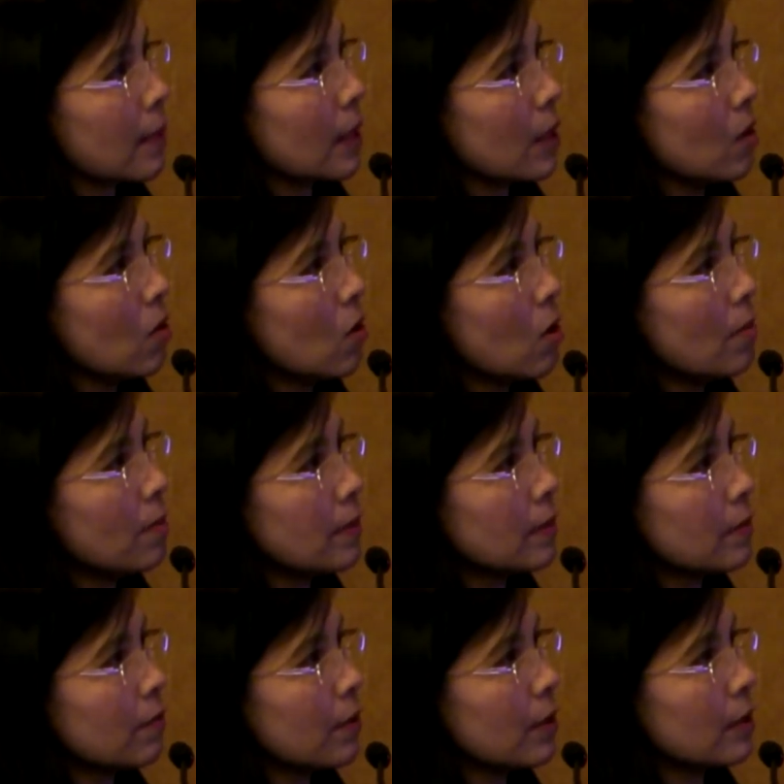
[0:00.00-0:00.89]

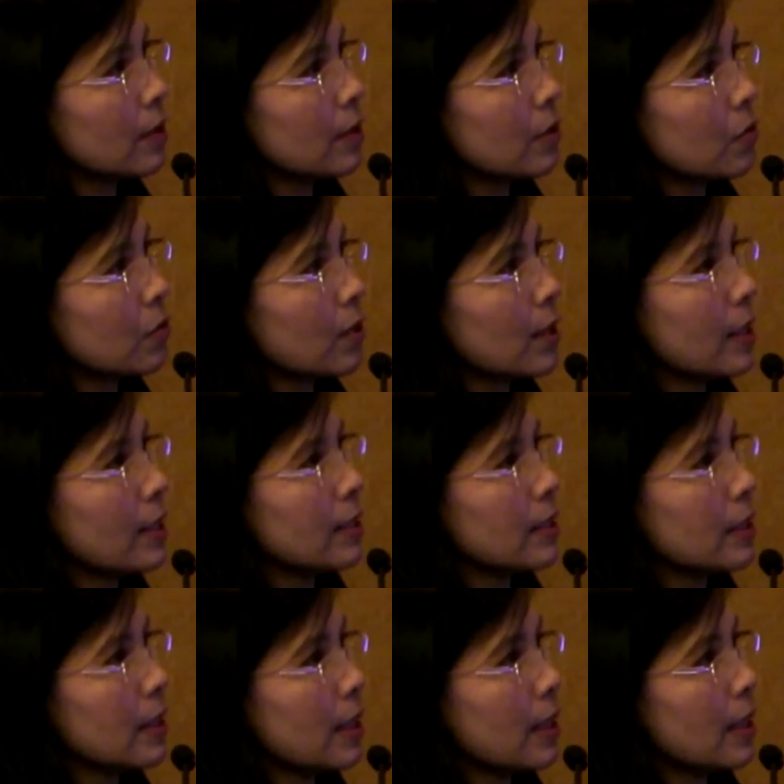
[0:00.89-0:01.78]
copes with
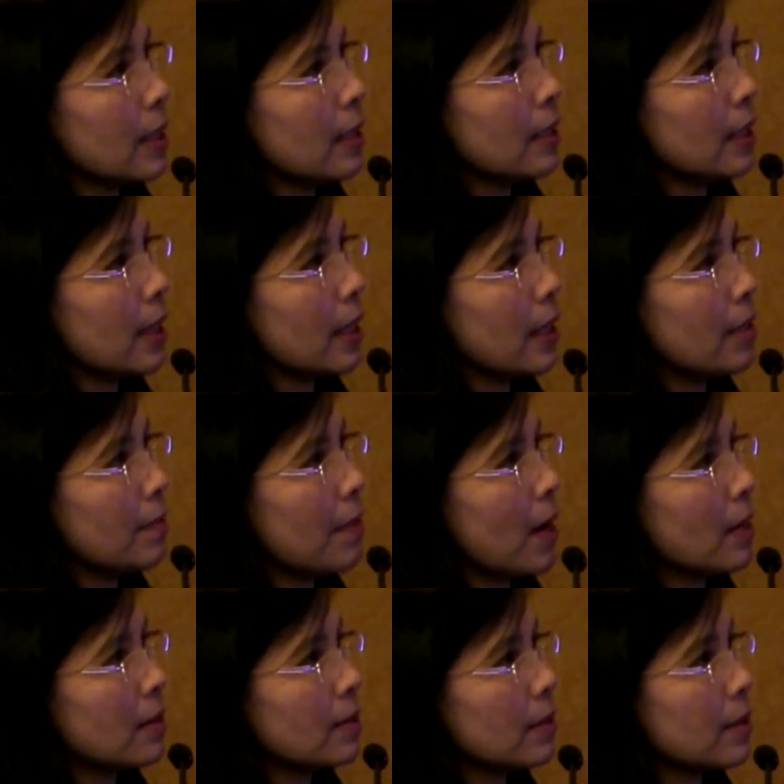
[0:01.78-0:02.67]
stress in a
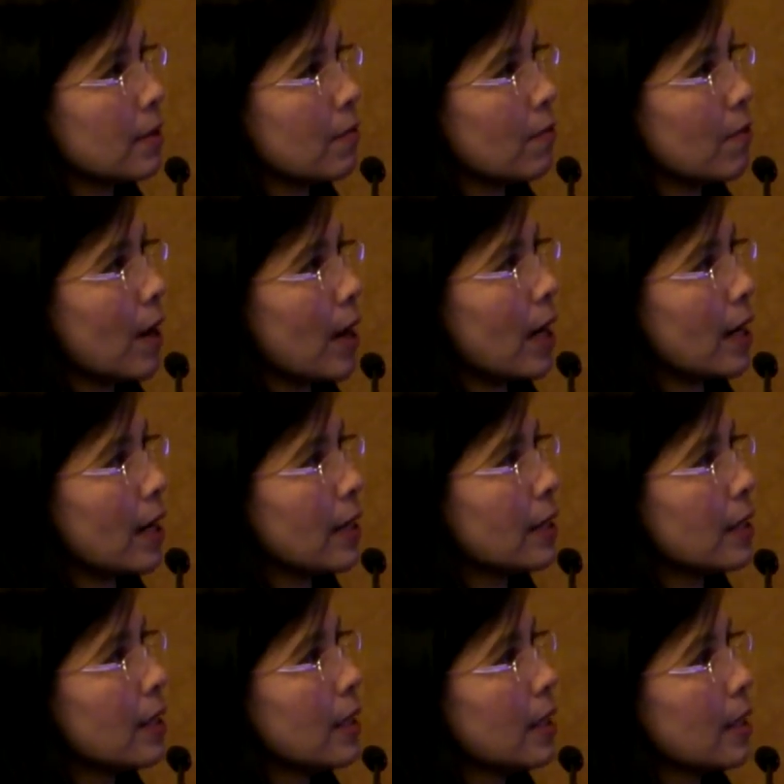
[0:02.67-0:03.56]
positive
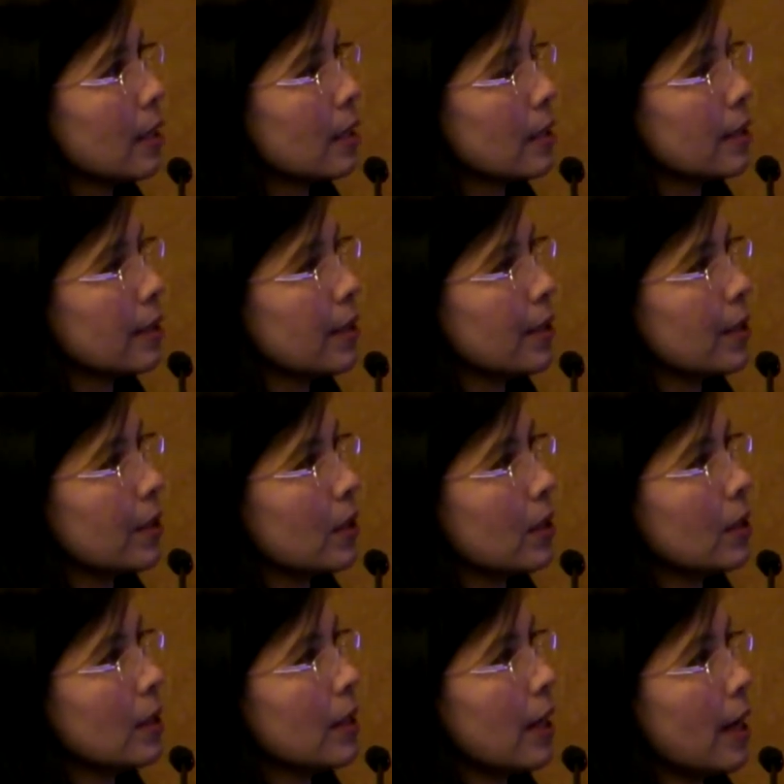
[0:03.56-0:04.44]
way,
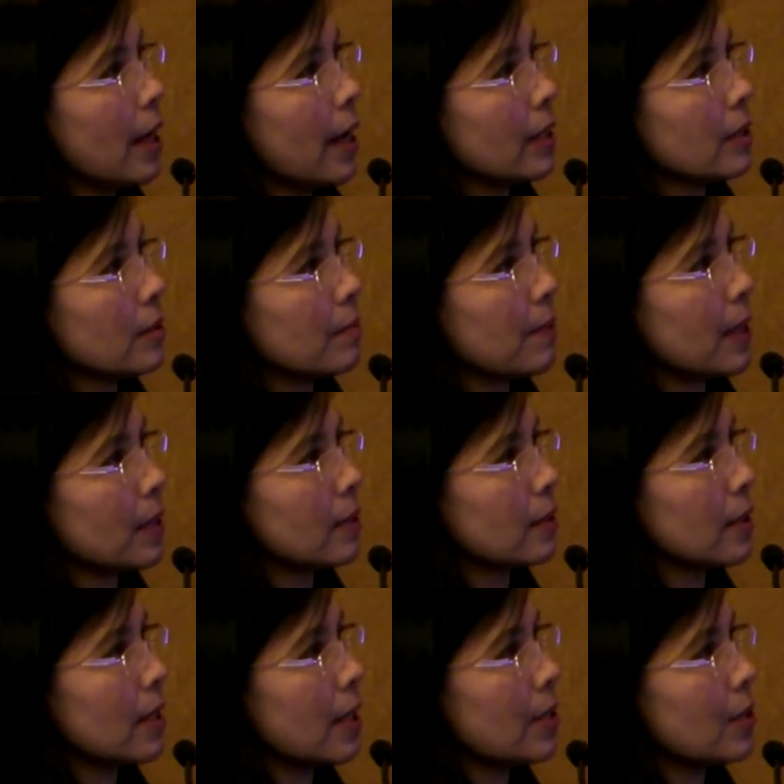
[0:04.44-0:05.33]
clear
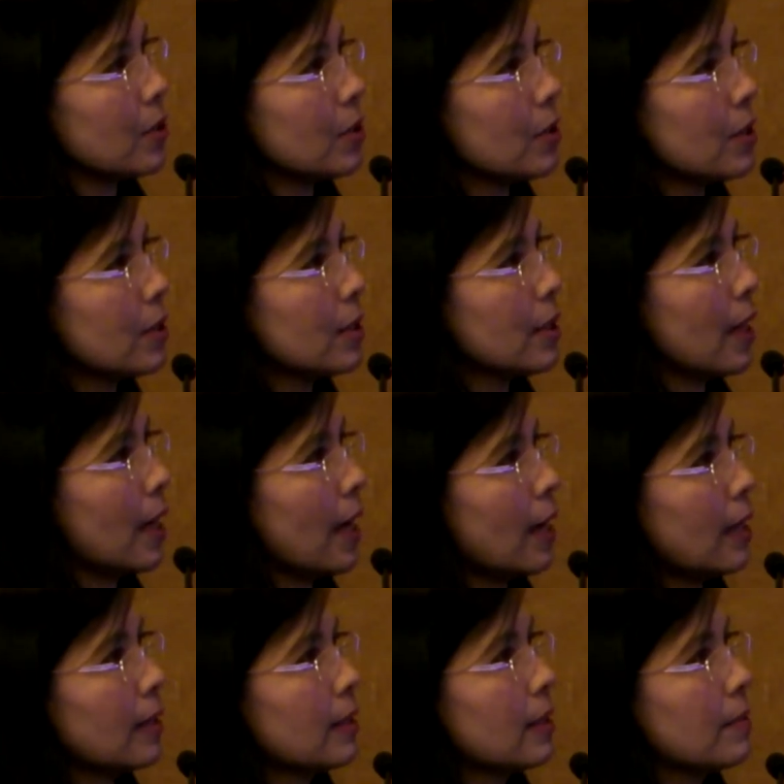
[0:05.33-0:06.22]
expectation
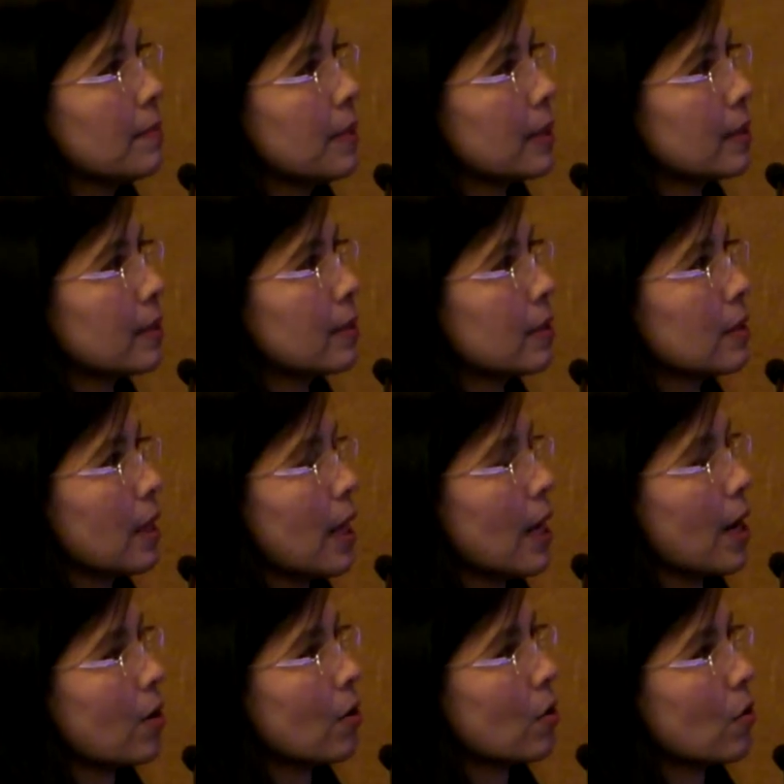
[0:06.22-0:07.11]
and limits
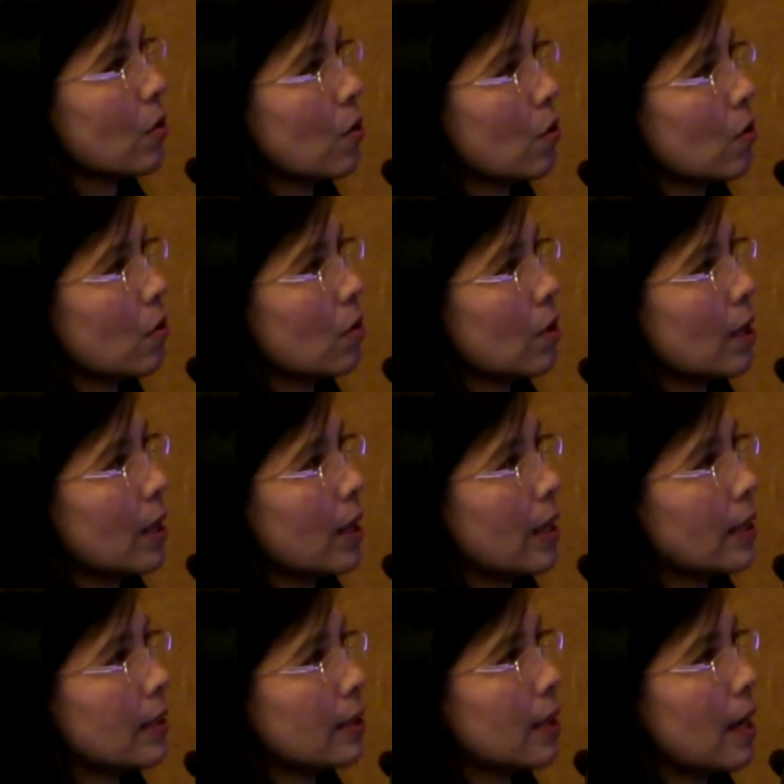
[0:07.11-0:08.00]
alcohol
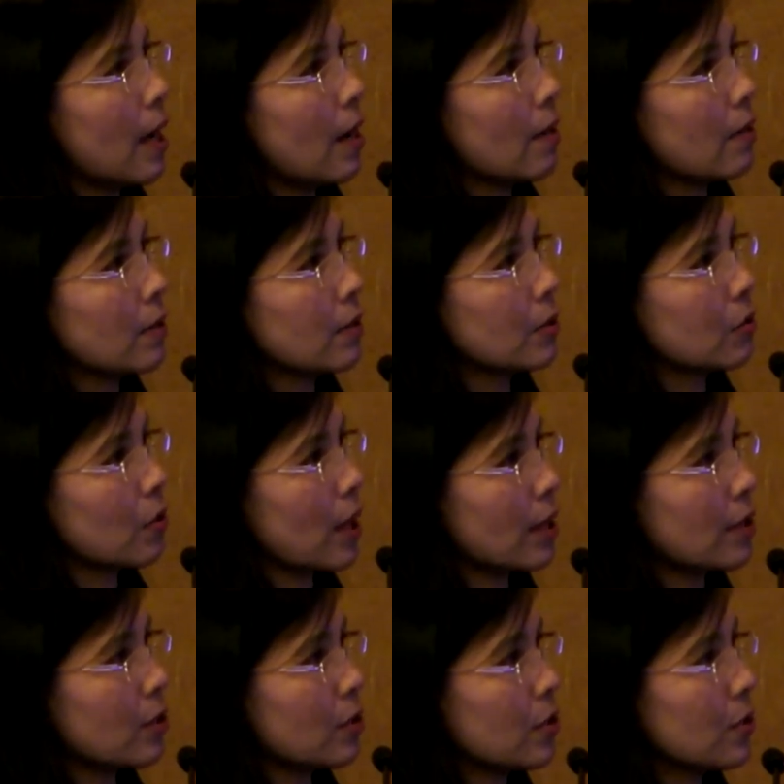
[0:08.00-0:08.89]
and other
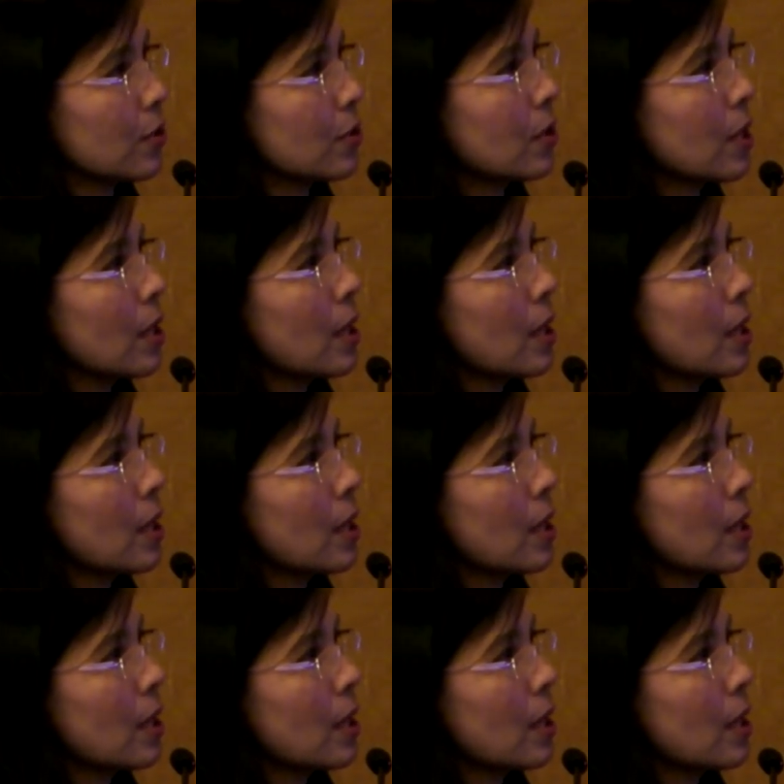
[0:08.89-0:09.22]
drug use,